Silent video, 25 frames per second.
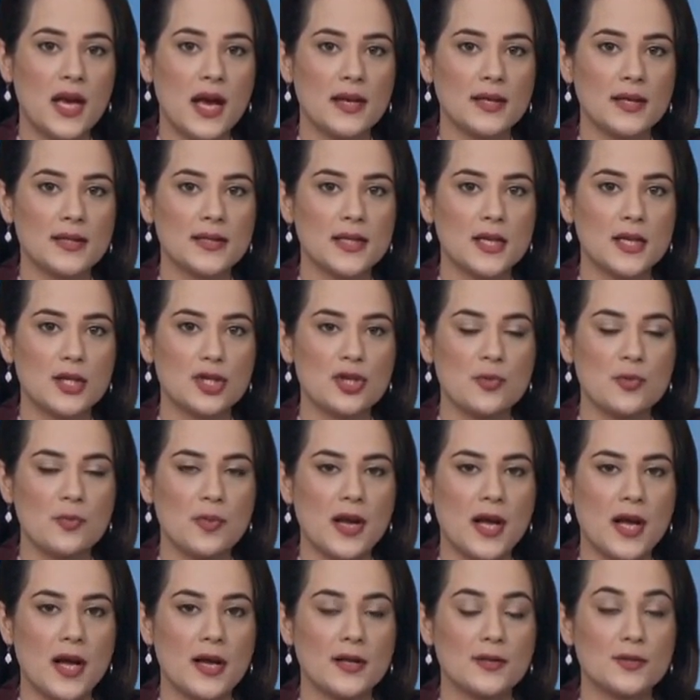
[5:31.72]
with the
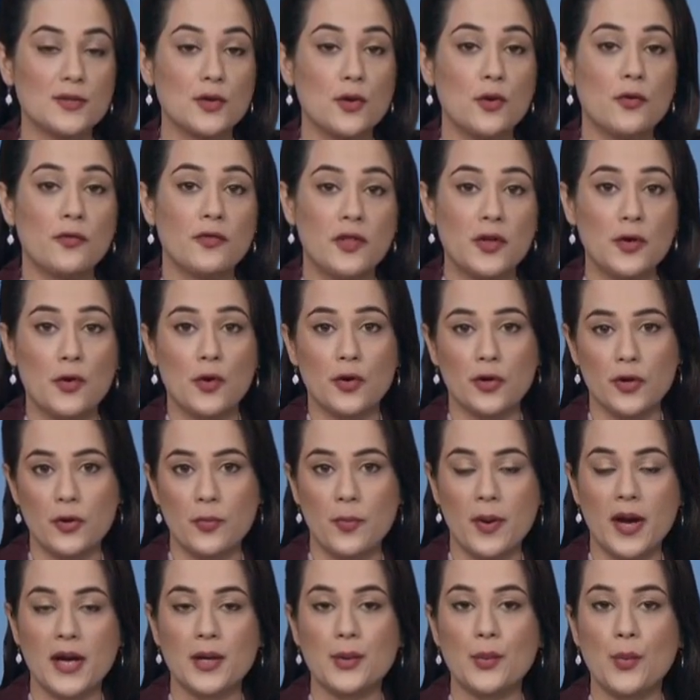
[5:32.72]
annexation plans of the
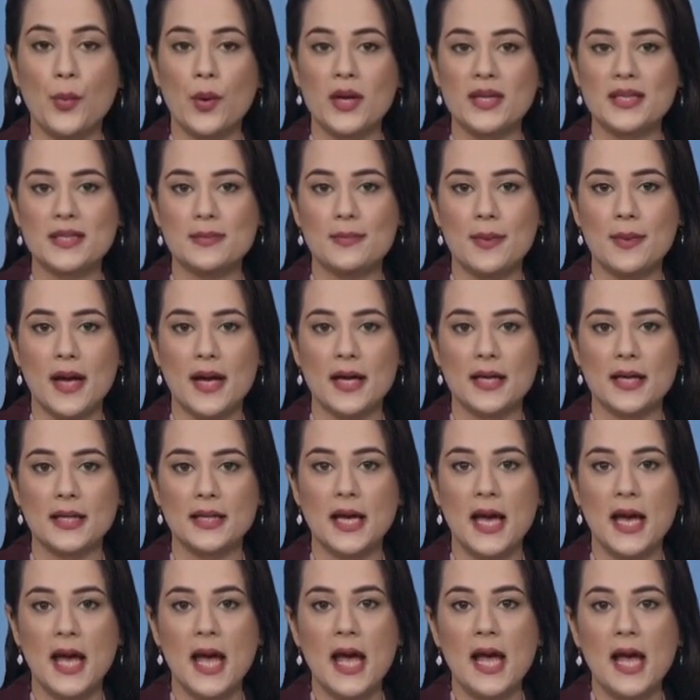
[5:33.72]
occupied West
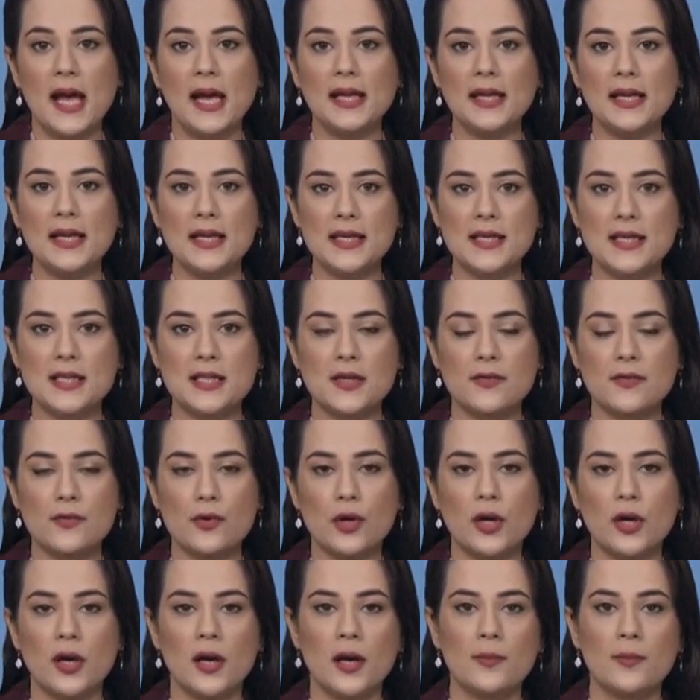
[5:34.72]
Bank. In an
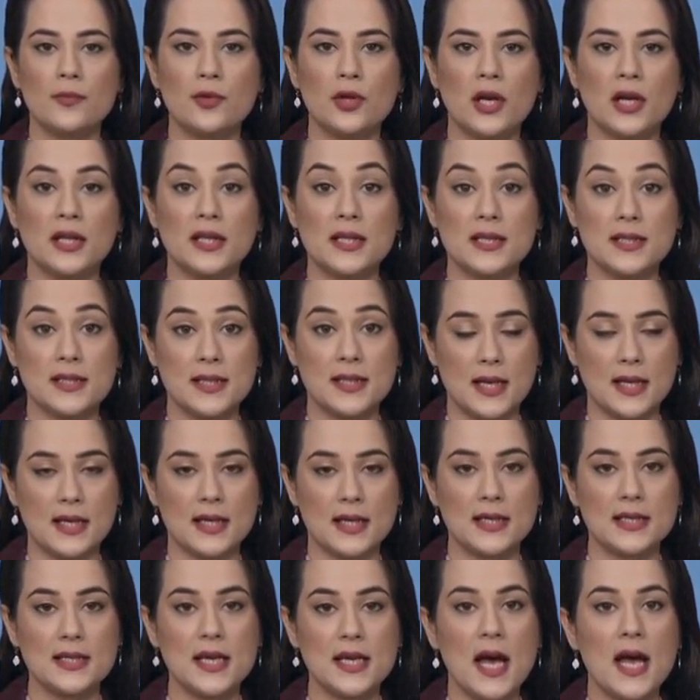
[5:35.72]
interview, King Abdullah
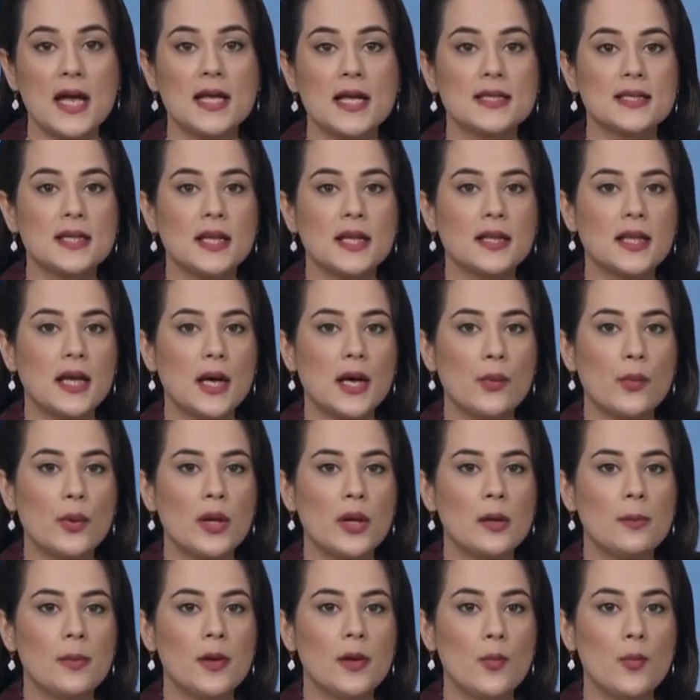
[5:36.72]
II said there
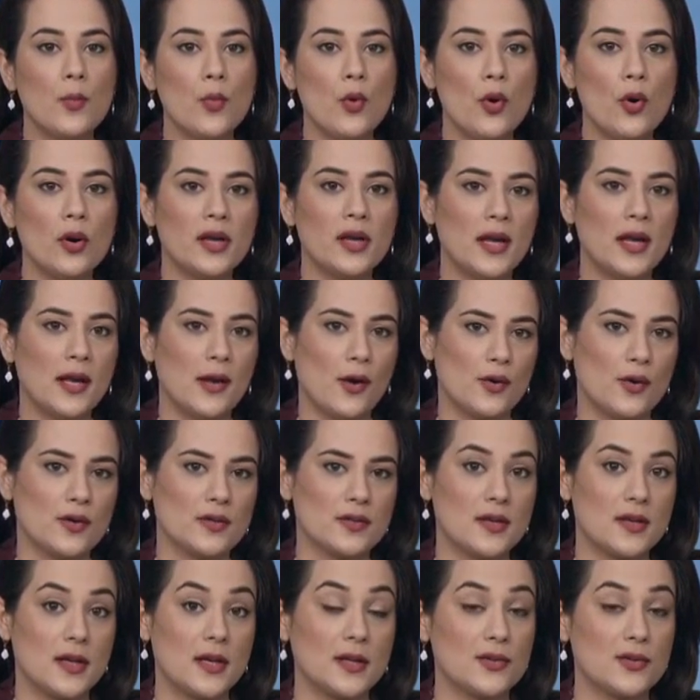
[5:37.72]
will be more
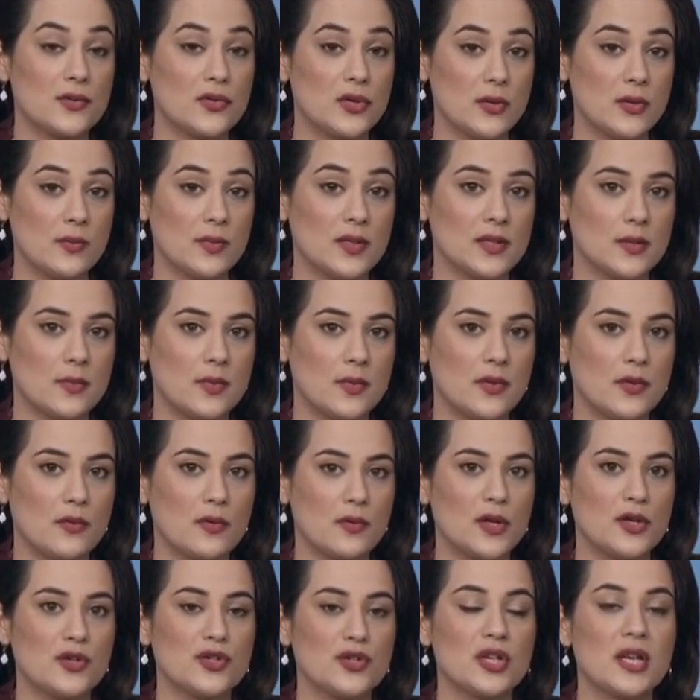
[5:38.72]
chaos and extremism in
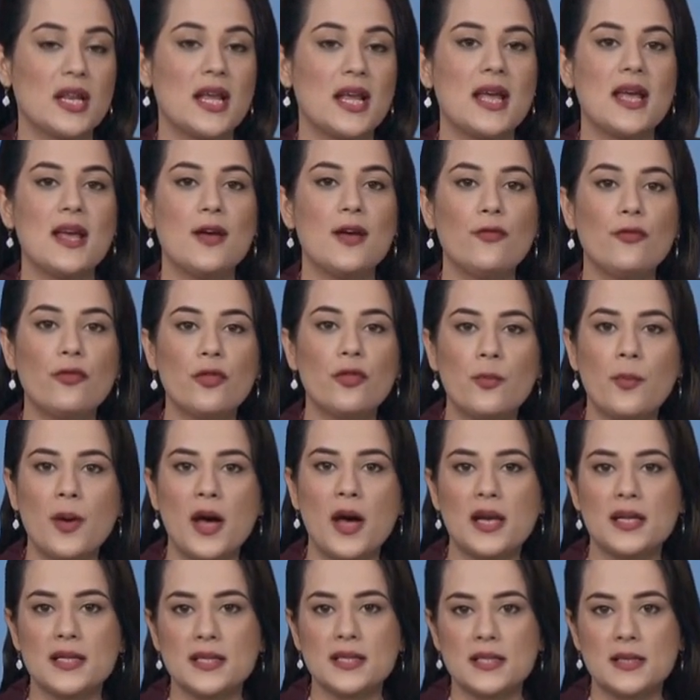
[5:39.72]
the region if the
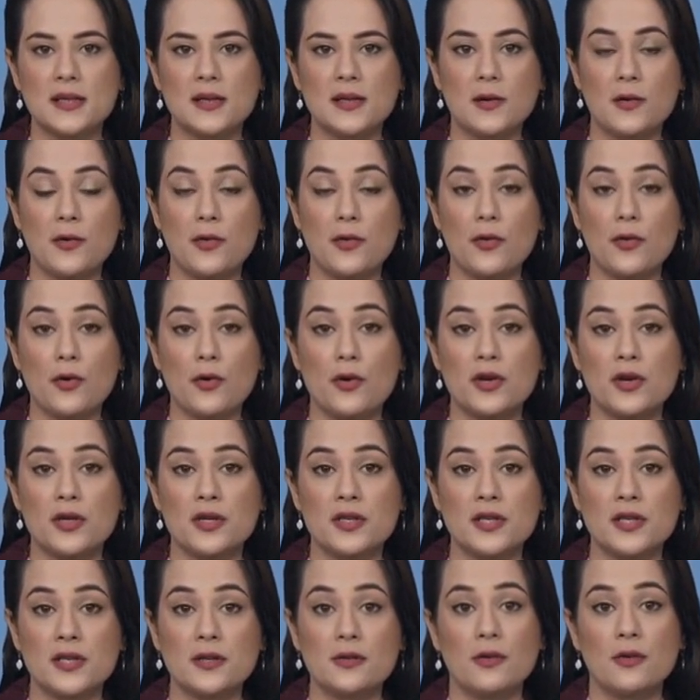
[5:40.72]
Palestinian
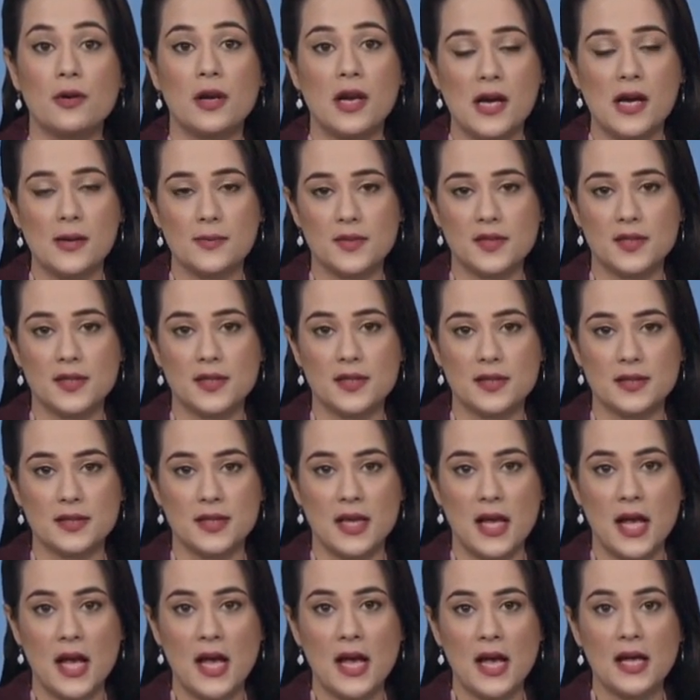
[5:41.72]
Authority
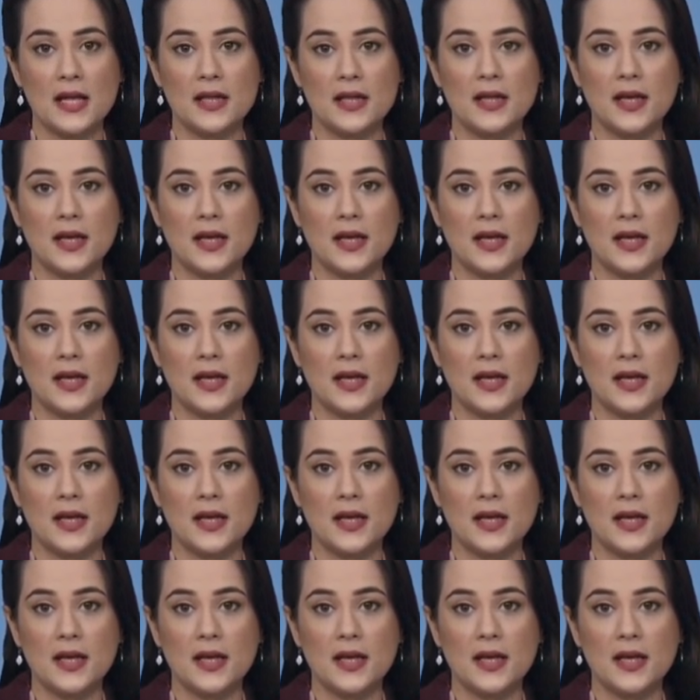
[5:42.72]
collapses.